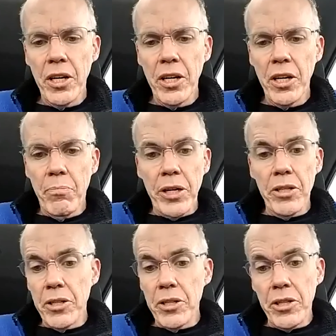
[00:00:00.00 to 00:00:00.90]
but
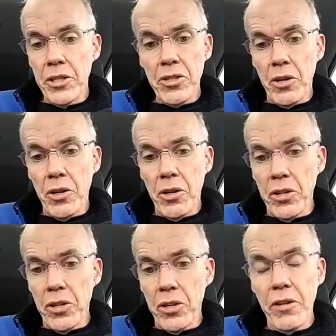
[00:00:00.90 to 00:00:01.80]
it's also
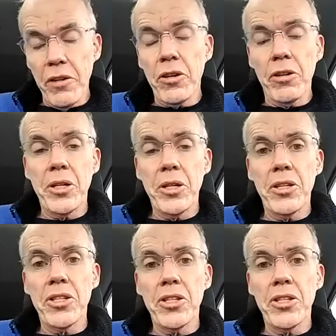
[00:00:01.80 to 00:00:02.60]
difficult because,